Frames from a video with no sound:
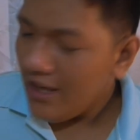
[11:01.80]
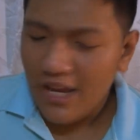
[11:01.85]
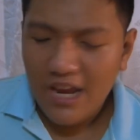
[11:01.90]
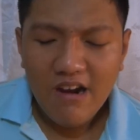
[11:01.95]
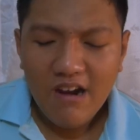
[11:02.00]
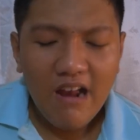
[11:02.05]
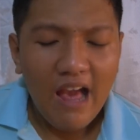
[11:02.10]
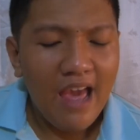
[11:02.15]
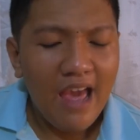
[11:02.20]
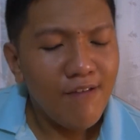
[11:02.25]

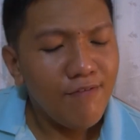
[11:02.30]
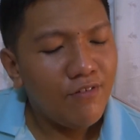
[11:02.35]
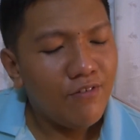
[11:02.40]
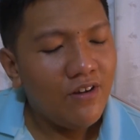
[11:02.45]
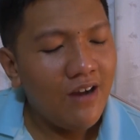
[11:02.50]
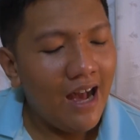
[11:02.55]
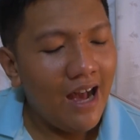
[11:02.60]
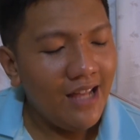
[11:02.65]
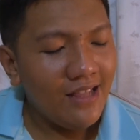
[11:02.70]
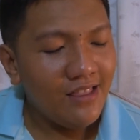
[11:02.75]
Here I've
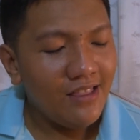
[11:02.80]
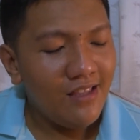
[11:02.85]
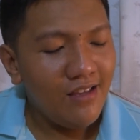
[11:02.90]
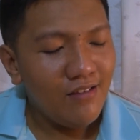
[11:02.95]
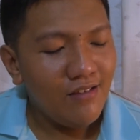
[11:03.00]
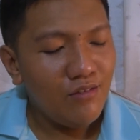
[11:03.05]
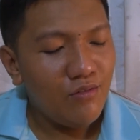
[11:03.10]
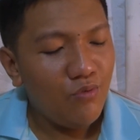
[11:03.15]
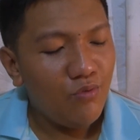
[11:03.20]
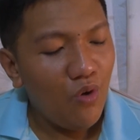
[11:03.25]
got
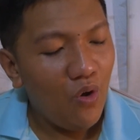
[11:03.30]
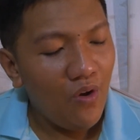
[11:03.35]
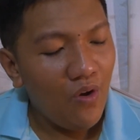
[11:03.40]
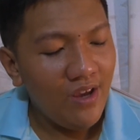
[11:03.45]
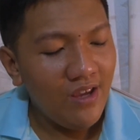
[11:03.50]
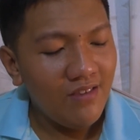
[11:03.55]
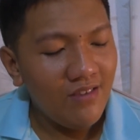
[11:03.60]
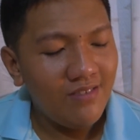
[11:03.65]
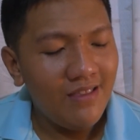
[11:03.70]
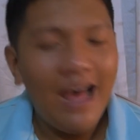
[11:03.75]
this
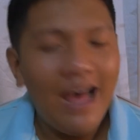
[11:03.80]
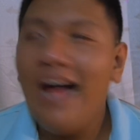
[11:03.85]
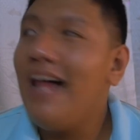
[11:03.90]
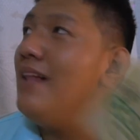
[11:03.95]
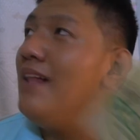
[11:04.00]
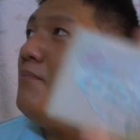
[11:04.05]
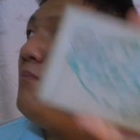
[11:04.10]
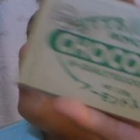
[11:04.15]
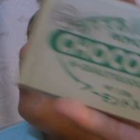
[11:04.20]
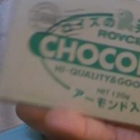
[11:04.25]
Royce
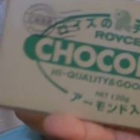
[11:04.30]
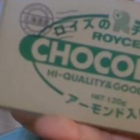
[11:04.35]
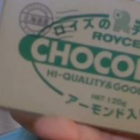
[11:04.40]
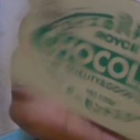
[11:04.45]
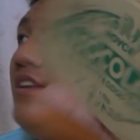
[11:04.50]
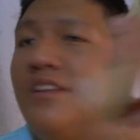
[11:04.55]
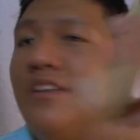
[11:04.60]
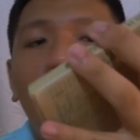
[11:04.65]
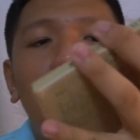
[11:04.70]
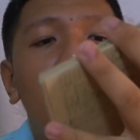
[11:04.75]

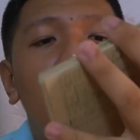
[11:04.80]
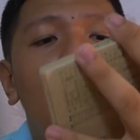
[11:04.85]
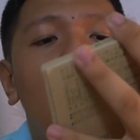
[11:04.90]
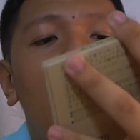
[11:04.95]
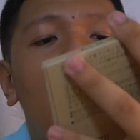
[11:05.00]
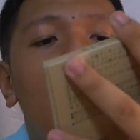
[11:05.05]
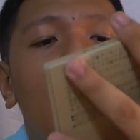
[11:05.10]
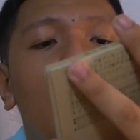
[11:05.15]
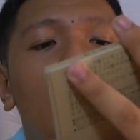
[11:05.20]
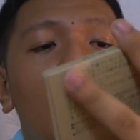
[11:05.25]
Almond
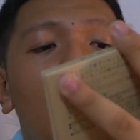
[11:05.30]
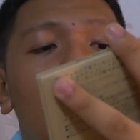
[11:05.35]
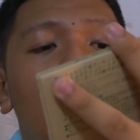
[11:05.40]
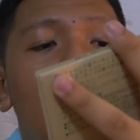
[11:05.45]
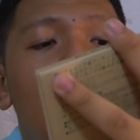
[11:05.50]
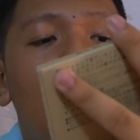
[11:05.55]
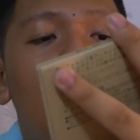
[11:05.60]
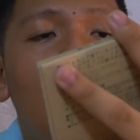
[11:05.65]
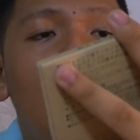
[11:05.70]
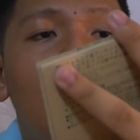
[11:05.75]

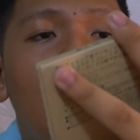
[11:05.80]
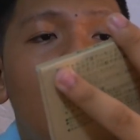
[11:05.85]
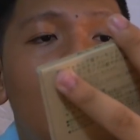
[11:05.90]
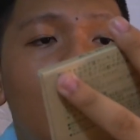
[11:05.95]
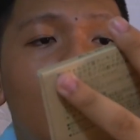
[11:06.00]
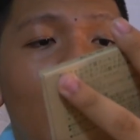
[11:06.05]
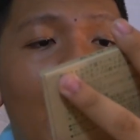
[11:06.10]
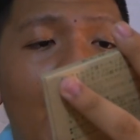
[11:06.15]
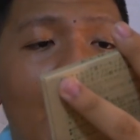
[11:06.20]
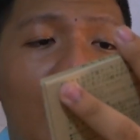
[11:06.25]

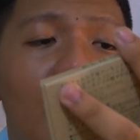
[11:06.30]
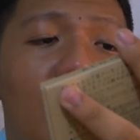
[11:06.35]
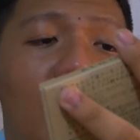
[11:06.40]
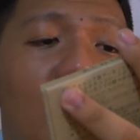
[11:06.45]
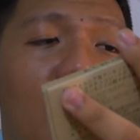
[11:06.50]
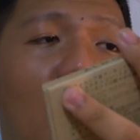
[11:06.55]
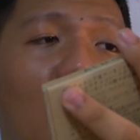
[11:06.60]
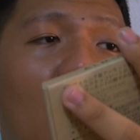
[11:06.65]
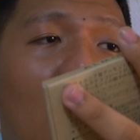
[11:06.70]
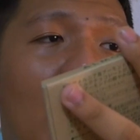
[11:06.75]
Inside
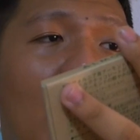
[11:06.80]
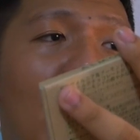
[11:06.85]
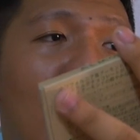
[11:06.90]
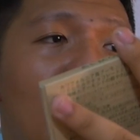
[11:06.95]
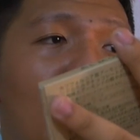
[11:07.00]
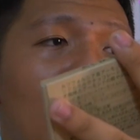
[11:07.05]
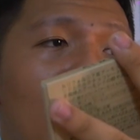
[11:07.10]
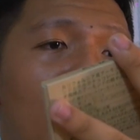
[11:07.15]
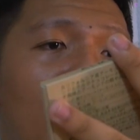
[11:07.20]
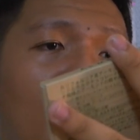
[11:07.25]
or
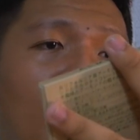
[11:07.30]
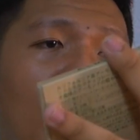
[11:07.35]
Almond